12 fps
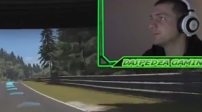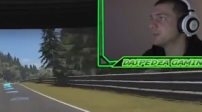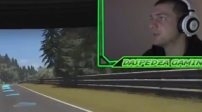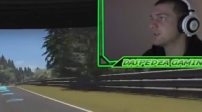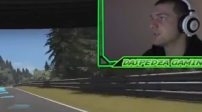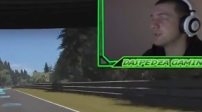
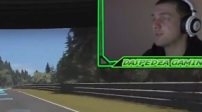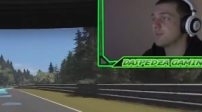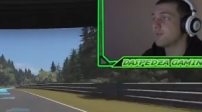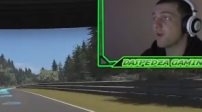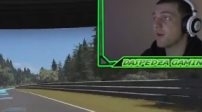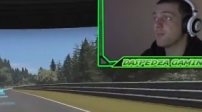Which, if you
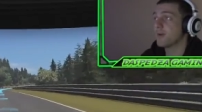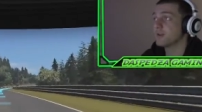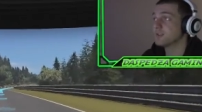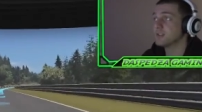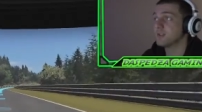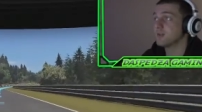ride
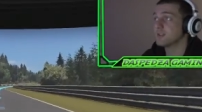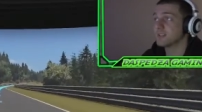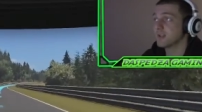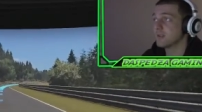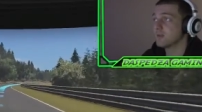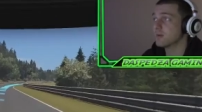bikes, you know
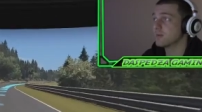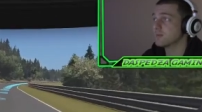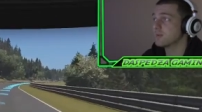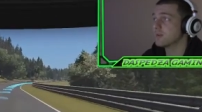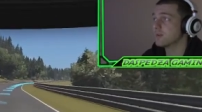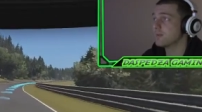exactly what I'm
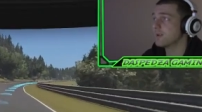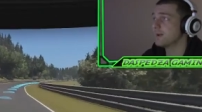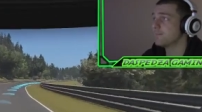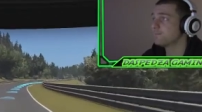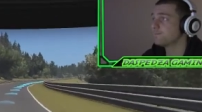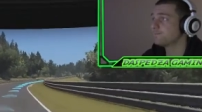talking about.